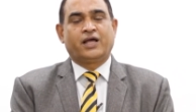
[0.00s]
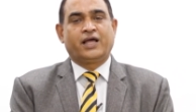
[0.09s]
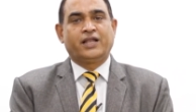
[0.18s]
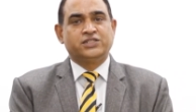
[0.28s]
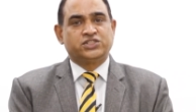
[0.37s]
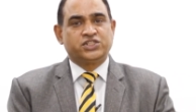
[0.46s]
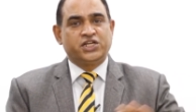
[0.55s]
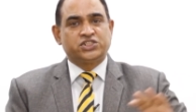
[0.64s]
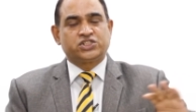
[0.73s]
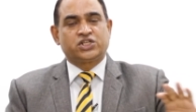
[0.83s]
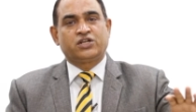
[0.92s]

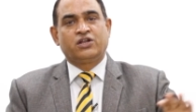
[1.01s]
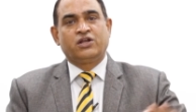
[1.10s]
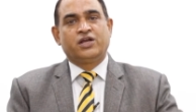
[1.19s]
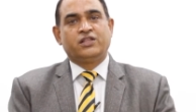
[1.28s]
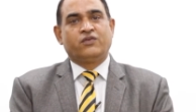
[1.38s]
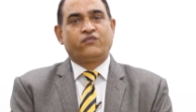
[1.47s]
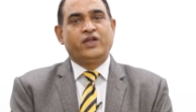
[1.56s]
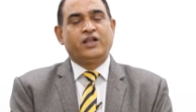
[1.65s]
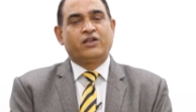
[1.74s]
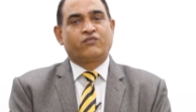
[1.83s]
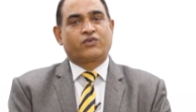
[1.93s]
enunciation, in the
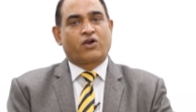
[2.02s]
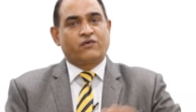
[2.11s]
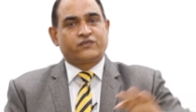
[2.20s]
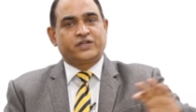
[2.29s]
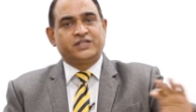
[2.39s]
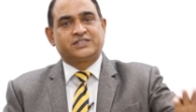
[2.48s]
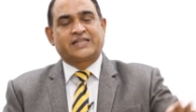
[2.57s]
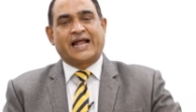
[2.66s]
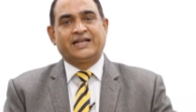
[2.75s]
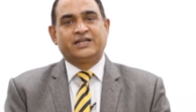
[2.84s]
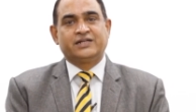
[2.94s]
field of drafting
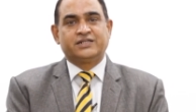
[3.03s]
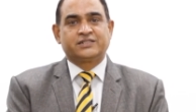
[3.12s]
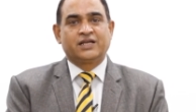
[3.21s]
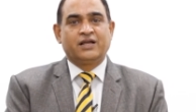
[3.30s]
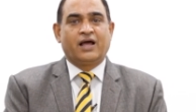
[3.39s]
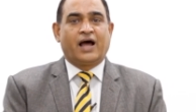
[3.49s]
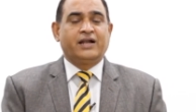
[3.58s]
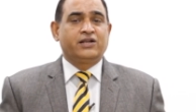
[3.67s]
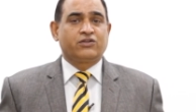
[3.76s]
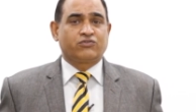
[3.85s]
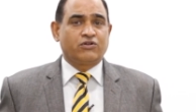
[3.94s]
standards, and
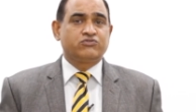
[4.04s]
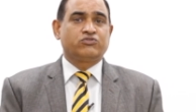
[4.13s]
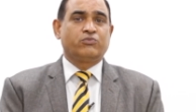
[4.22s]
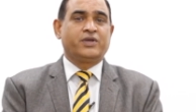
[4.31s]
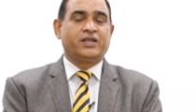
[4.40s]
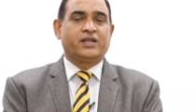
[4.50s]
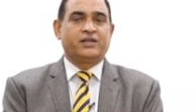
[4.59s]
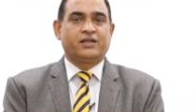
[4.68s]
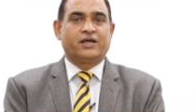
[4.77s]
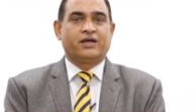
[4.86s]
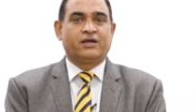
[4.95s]
it has also been
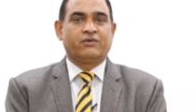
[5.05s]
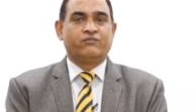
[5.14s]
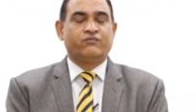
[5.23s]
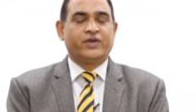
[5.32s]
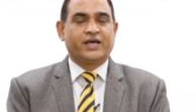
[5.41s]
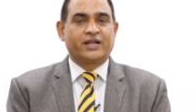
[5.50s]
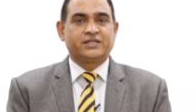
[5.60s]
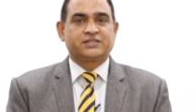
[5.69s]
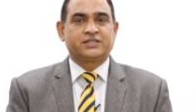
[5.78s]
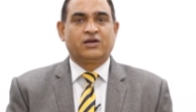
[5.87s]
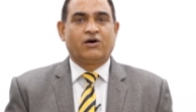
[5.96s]
a
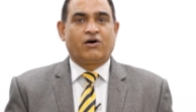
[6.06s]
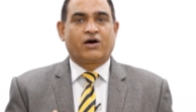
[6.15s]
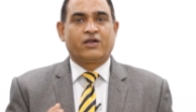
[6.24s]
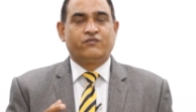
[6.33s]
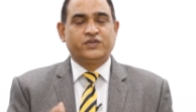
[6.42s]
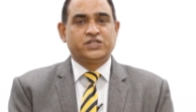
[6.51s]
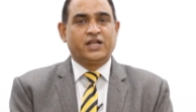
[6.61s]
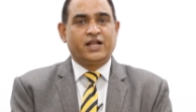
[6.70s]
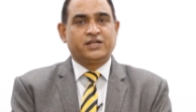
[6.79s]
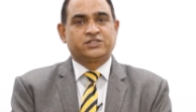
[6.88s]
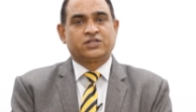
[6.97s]
vigorous or a
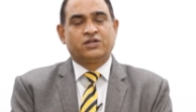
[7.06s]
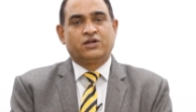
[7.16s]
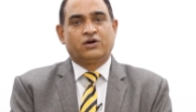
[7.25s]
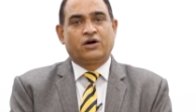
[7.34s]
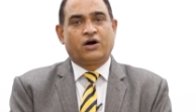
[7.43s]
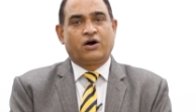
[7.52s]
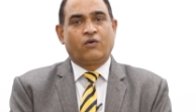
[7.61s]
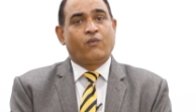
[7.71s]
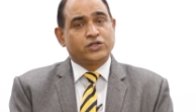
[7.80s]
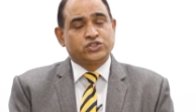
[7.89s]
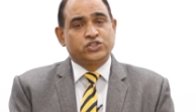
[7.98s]
vigilant
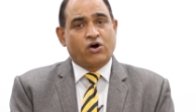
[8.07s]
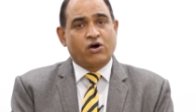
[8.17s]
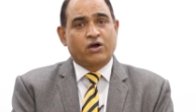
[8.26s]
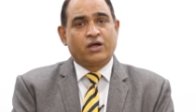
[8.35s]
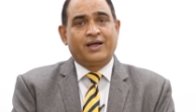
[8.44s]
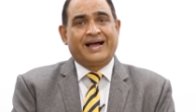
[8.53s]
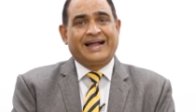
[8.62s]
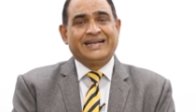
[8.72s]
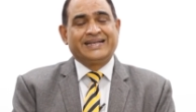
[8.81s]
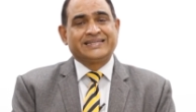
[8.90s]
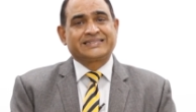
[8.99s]
watchdog, and
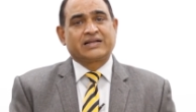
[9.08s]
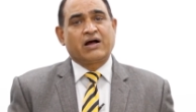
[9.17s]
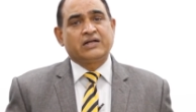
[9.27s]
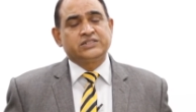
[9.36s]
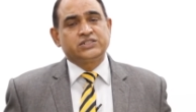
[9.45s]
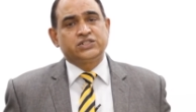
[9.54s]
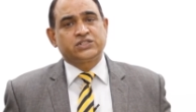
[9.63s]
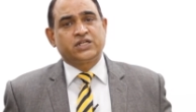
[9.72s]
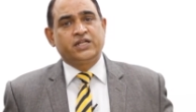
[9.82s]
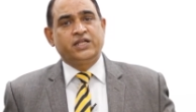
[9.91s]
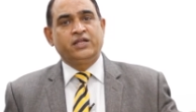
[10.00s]
it has
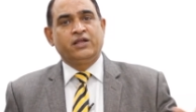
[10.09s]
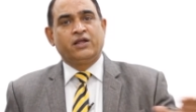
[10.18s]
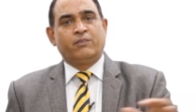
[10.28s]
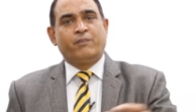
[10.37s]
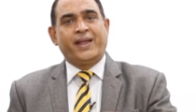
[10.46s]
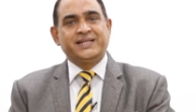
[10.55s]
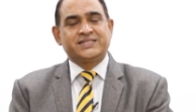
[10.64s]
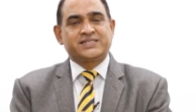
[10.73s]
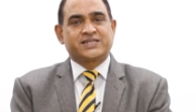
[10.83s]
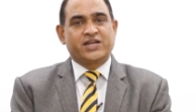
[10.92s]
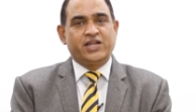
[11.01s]
consciously
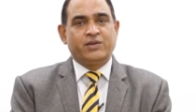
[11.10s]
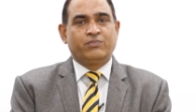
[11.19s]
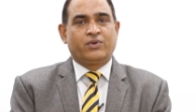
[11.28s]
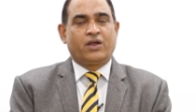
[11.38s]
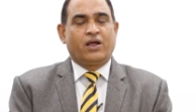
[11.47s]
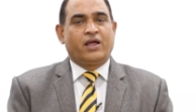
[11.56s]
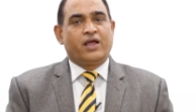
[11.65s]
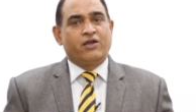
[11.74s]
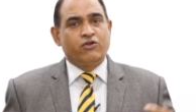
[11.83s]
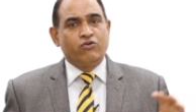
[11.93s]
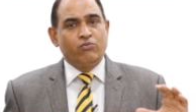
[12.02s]
mainstreamed a
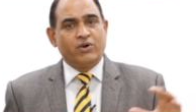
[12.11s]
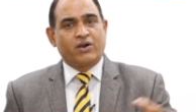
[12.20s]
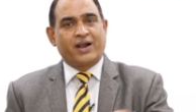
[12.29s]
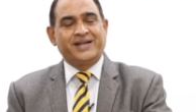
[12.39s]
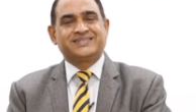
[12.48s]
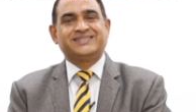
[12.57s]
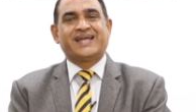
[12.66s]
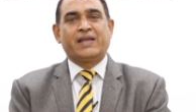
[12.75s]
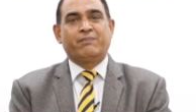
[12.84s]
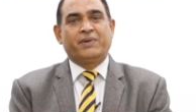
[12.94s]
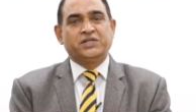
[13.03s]
human rights
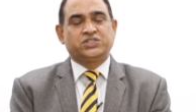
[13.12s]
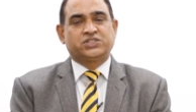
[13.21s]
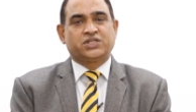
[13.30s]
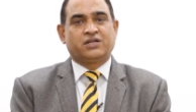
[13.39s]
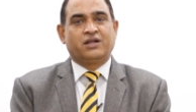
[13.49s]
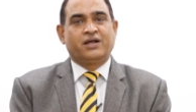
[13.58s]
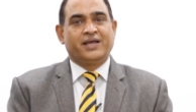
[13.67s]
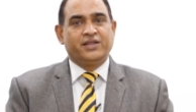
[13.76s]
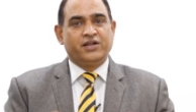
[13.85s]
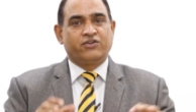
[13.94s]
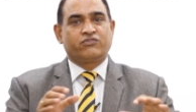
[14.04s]
dimension
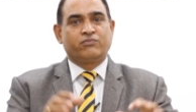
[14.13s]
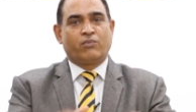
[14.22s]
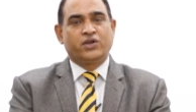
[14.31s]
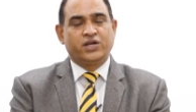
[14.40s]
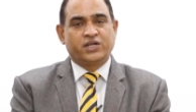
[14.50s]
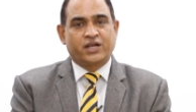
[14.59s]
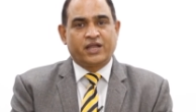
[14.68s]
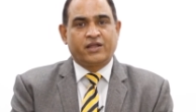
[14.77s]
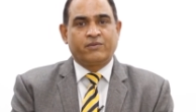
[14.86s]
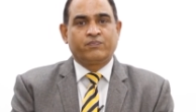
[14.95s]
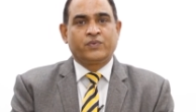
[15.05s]
in its
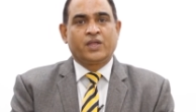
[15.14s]
monitoring,